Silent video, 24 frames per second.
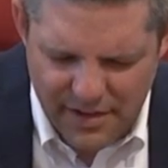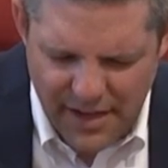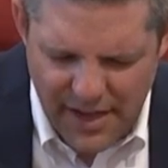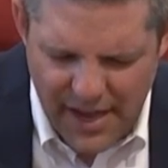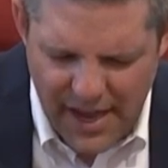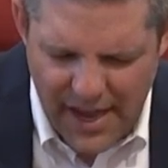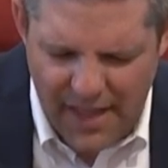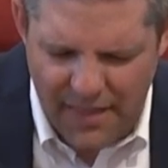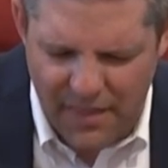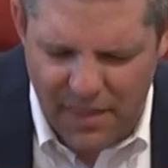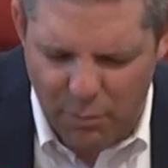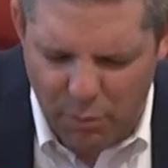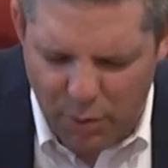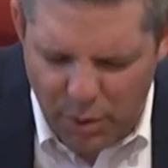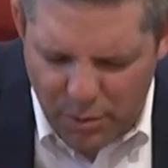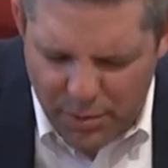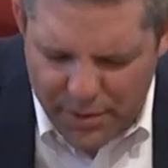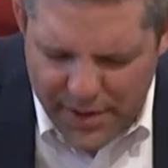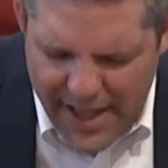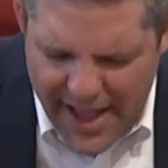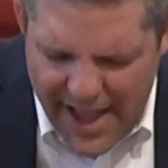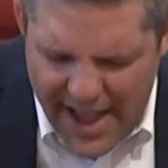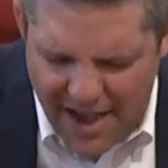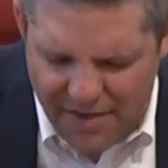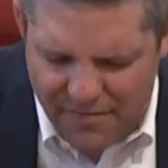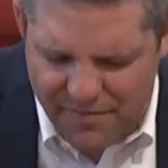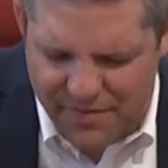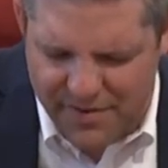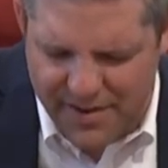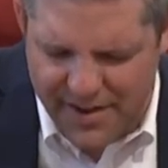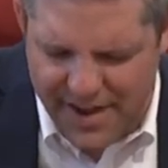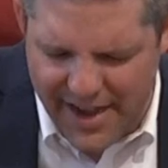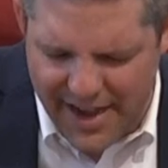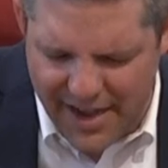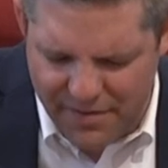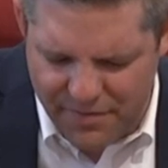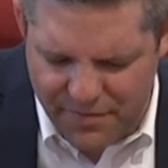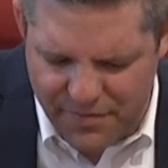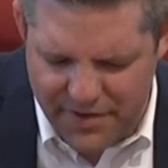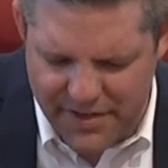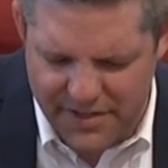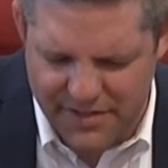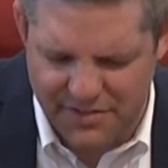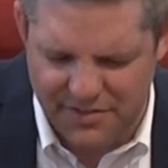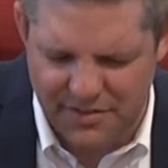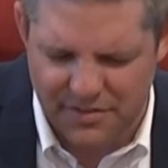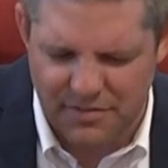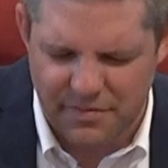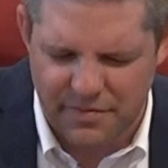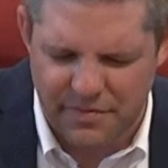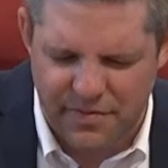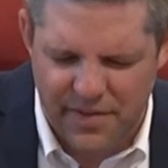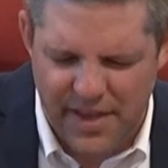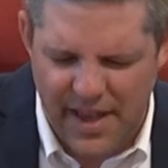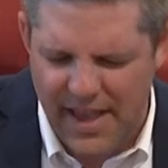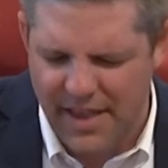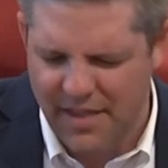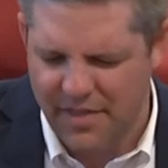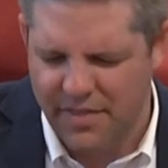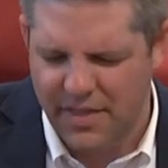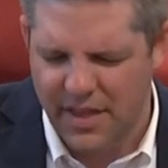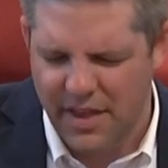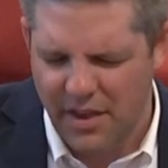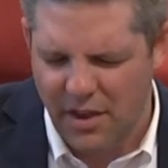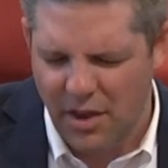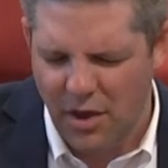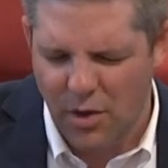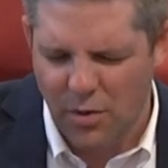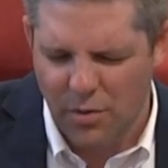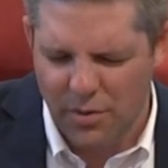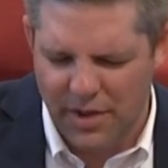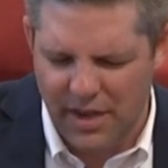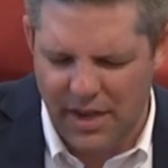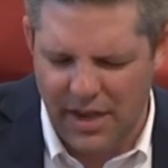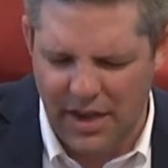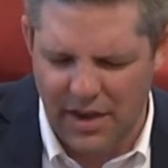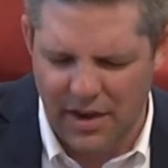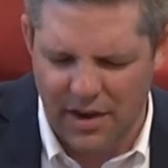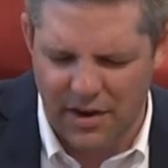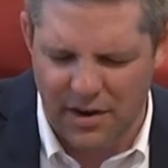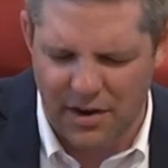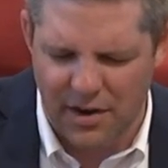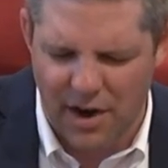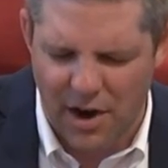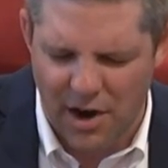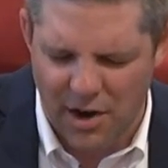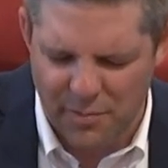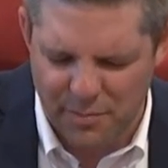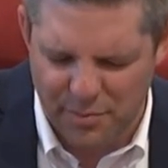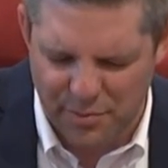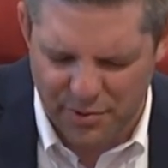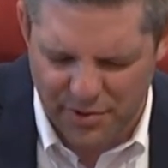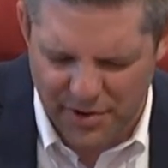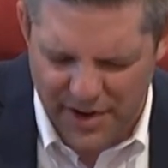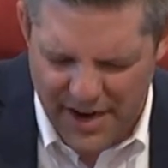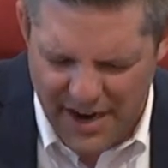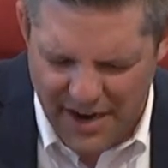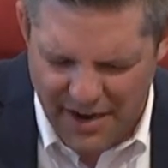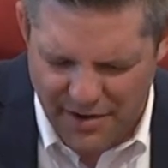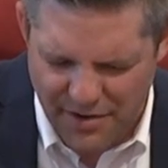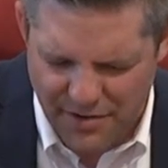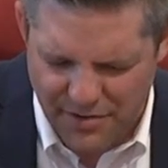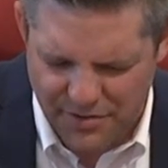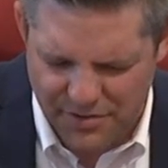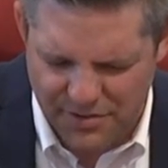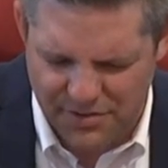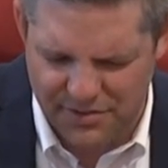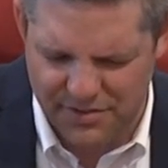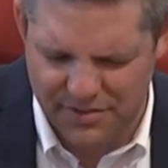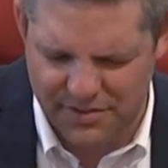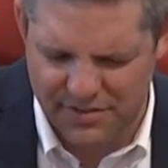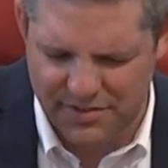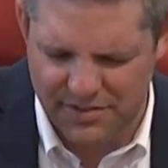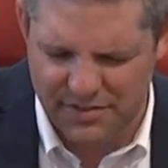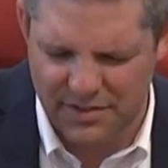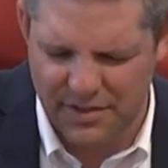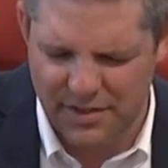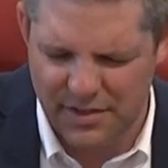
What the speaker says: and that we would have confidence and faith that you hear our prayers.